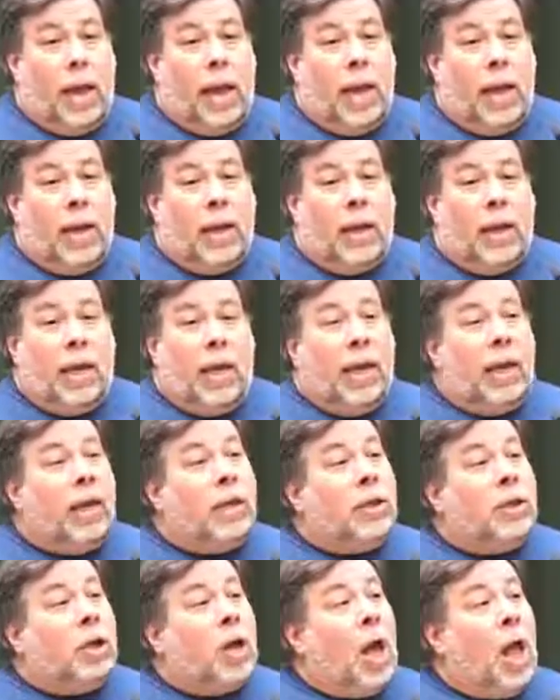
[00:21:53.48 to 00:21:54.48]
and he
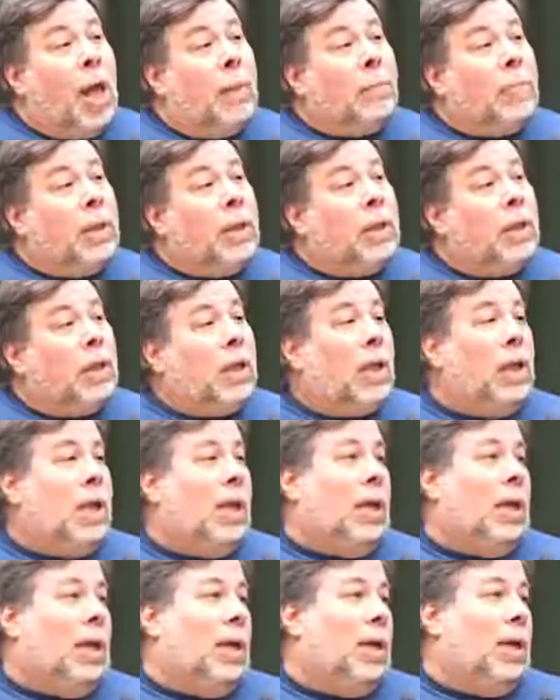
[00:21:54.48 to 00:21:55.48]
had copied the
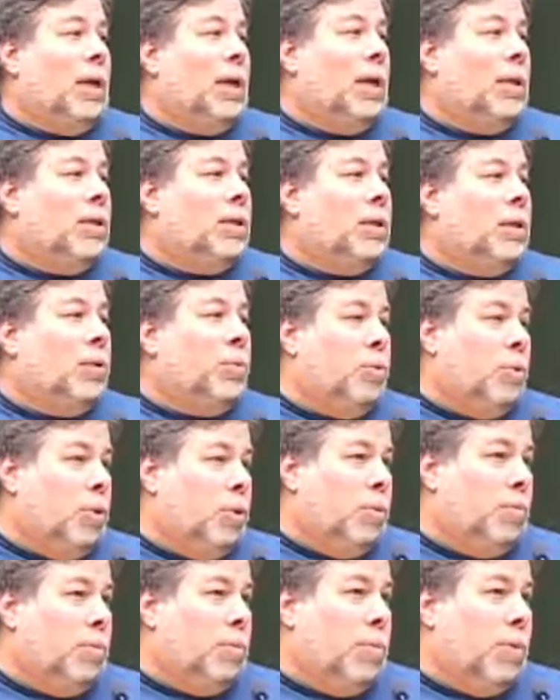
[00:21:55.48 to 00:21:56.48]
key to the
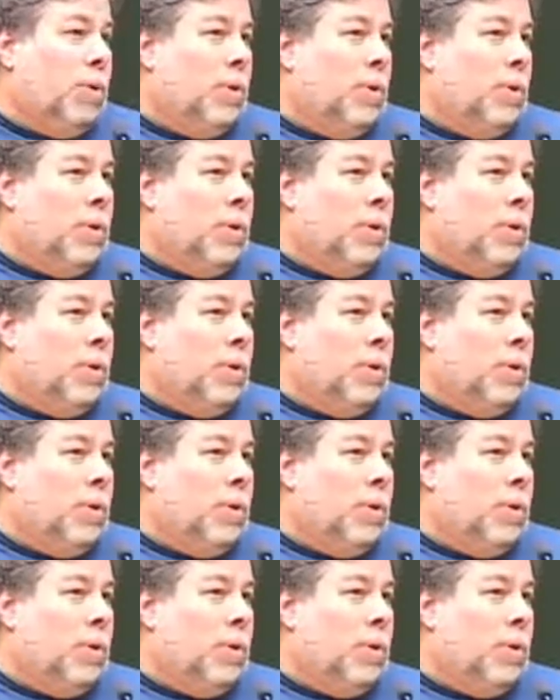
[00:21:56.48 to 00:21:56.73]
room.